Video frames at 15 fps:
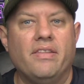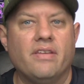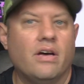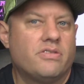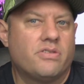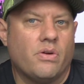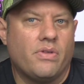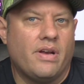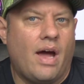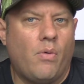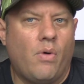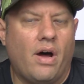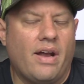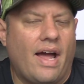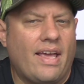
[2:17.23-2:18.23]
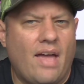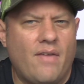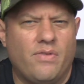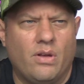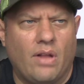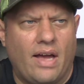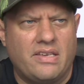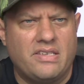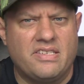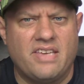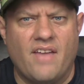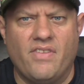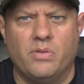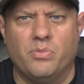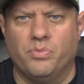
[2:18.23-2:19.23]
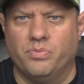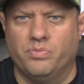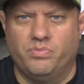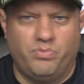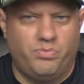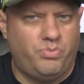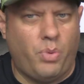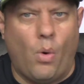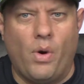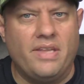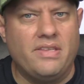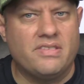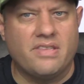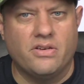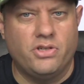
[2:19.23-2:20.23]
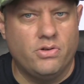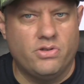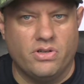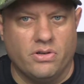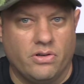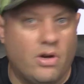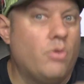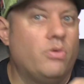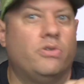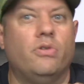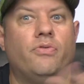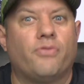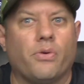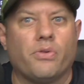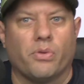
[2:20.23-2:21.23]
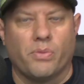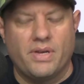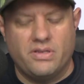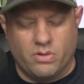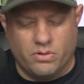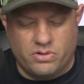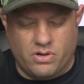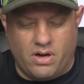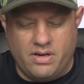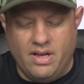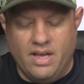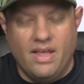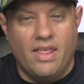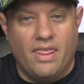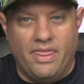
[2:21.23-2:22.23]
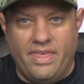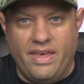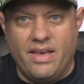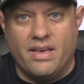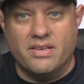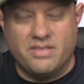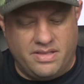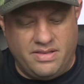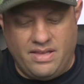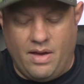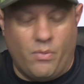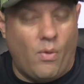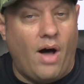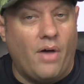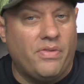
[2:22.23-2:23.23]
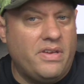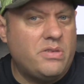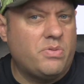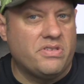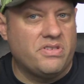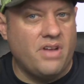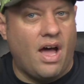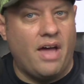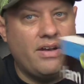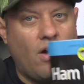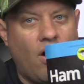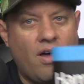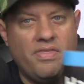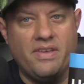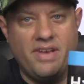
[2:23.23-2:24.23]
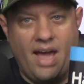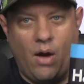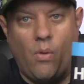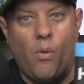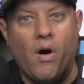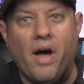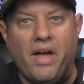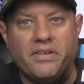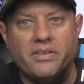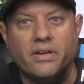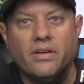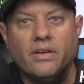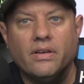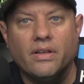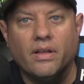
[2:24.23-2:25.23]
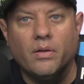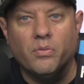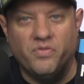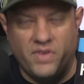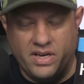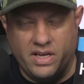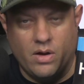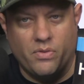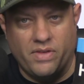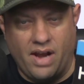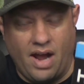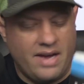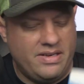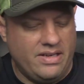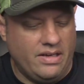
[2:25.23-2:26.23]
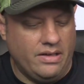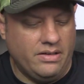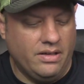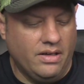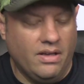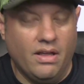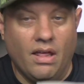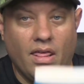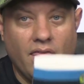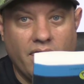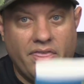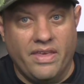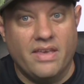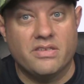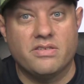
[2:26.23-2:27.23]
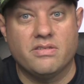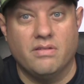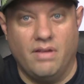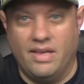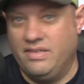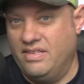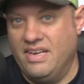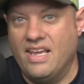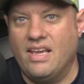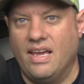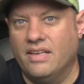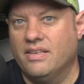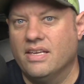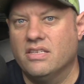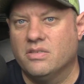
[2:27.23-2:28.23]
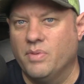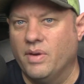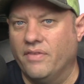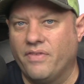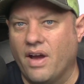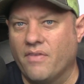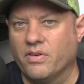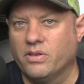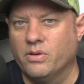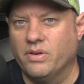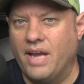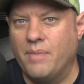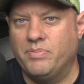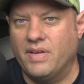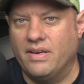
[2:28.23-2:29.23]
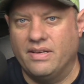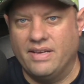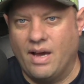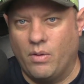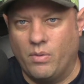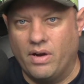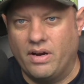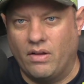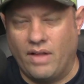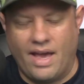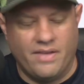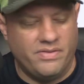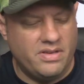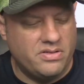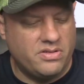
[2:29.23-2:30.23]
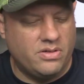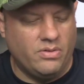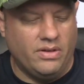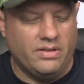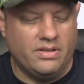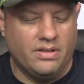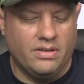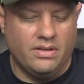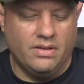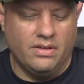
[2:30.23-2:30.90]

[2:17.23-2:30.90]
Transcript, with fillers: The, so, the now what, I gave you like seven points that you should go do further research on. This, th while this was not on the now what video that I did, this it need it needs to be. If I ever do an updated now what, I'll add this to it.